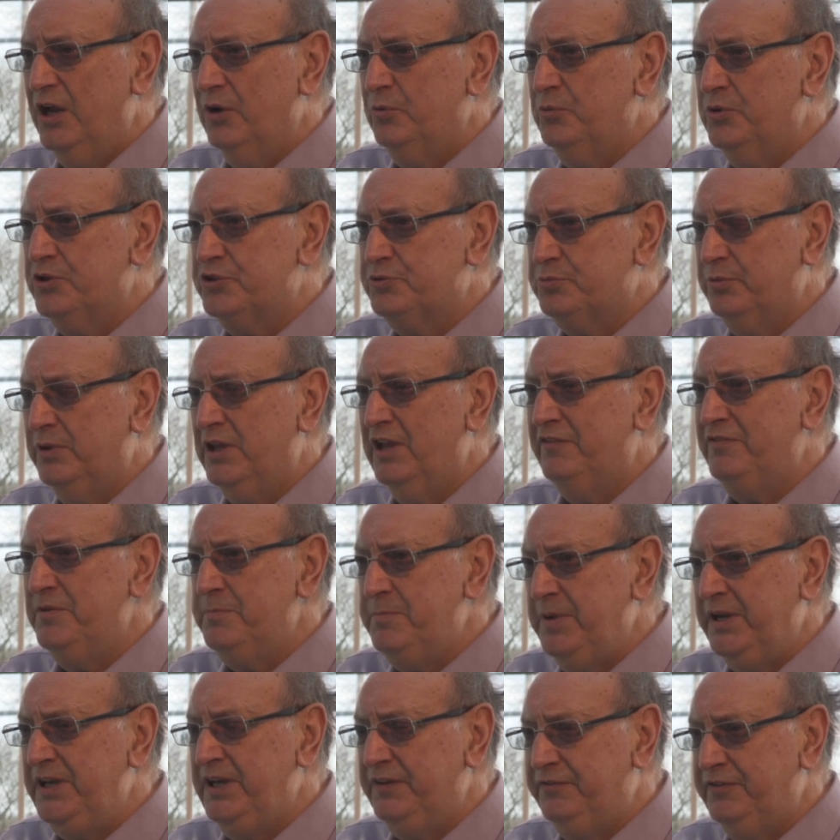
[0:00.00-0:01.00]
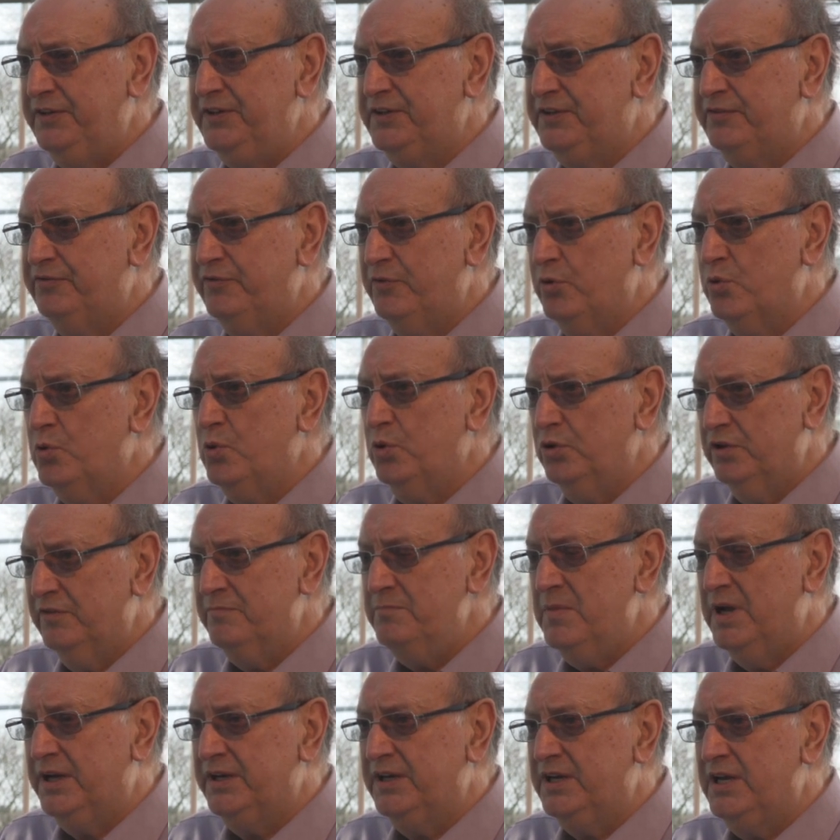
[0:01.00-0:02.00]
which will have a benefit for all of
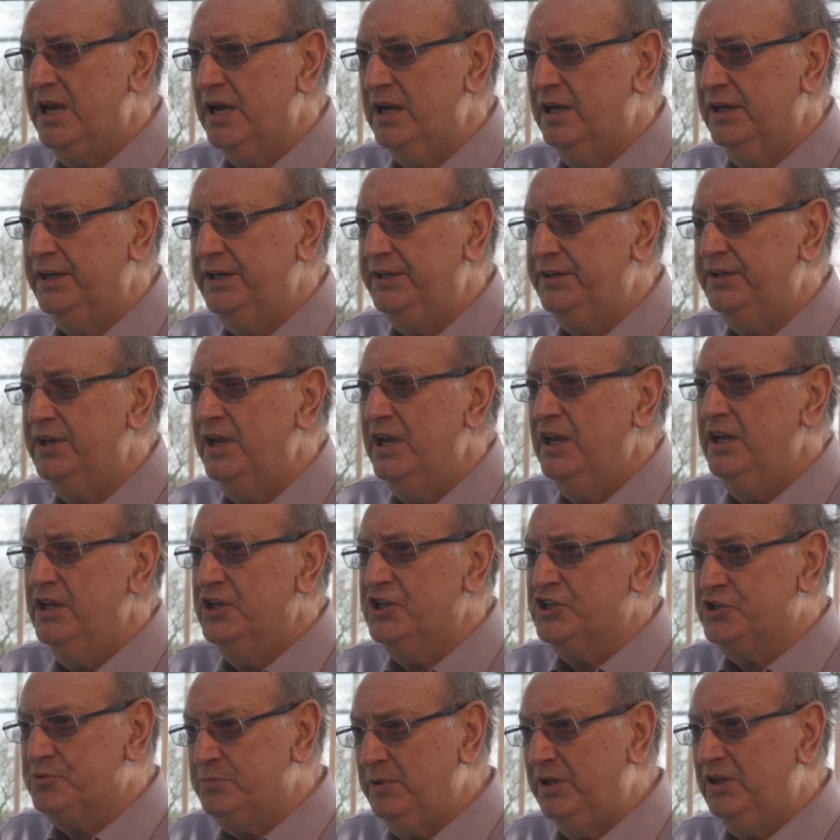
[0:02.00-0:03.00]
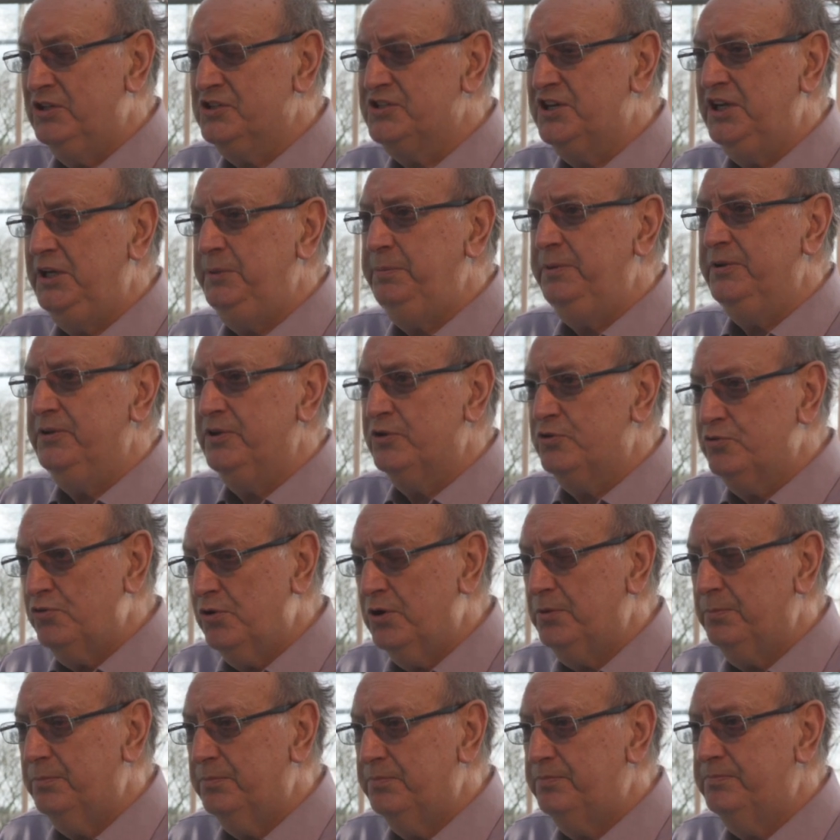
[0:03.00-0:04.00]
mankind, as well as keeping the
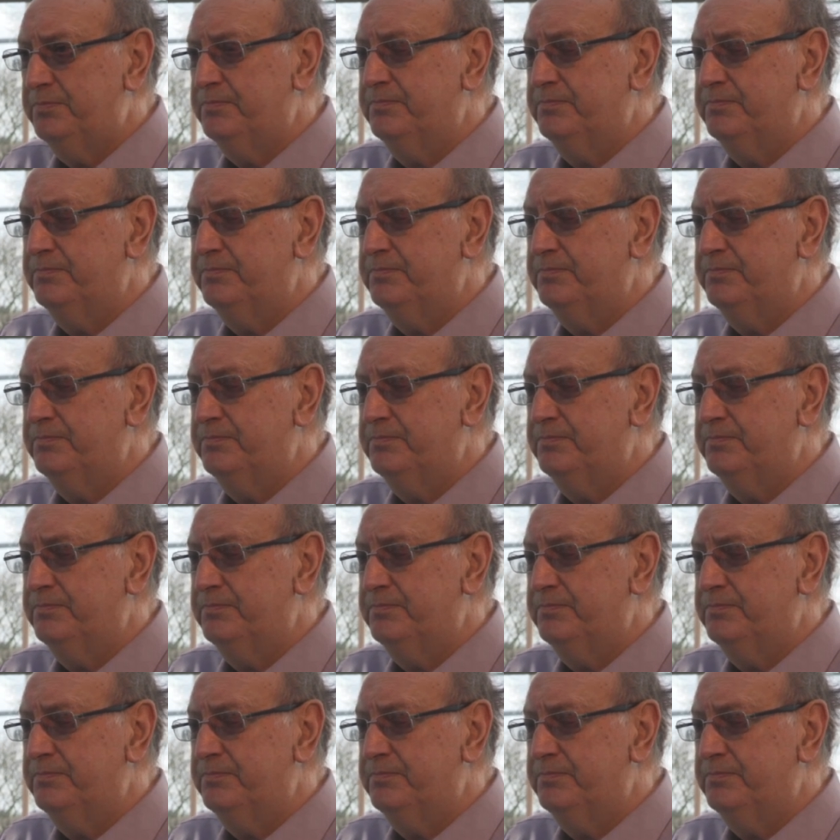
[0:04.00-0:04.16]
crop